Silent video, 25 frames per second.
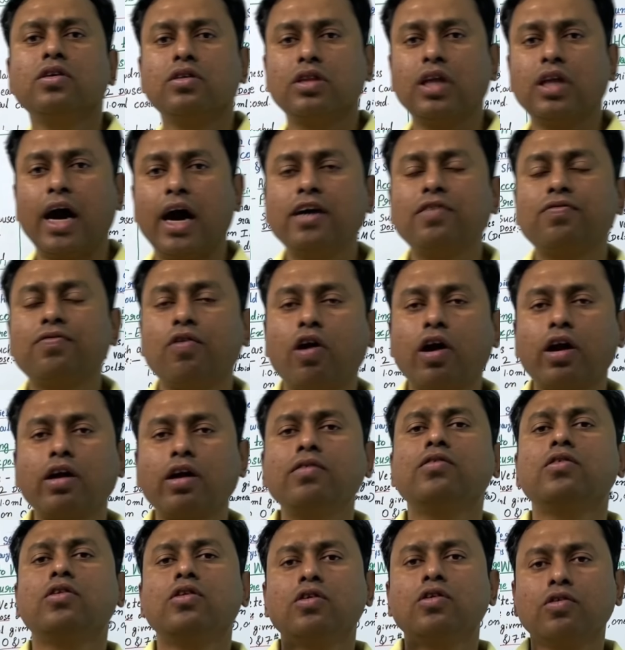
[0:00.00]
that
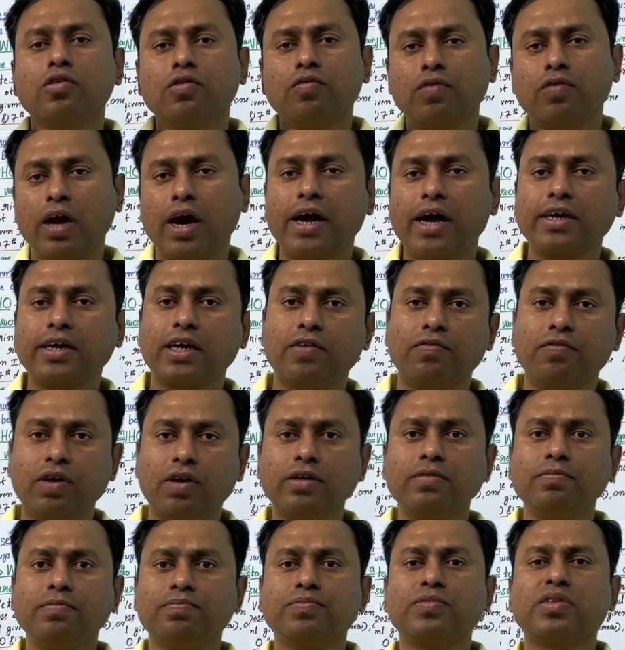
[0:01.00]
for we are
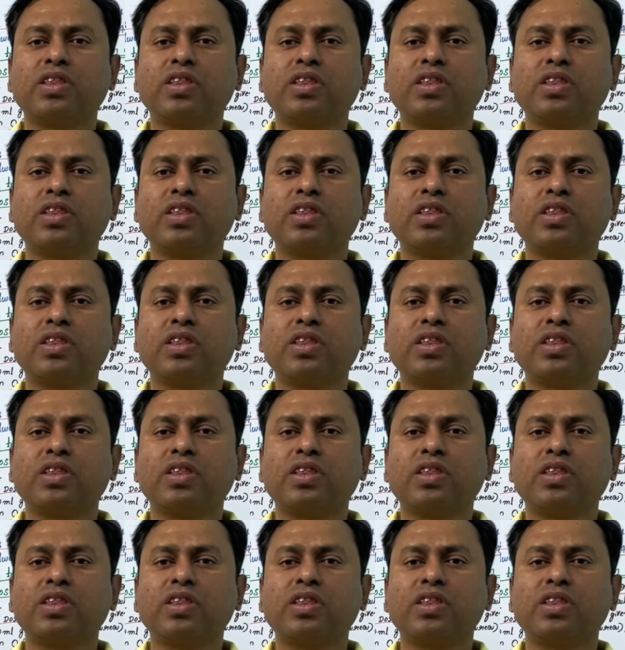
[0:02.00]
giving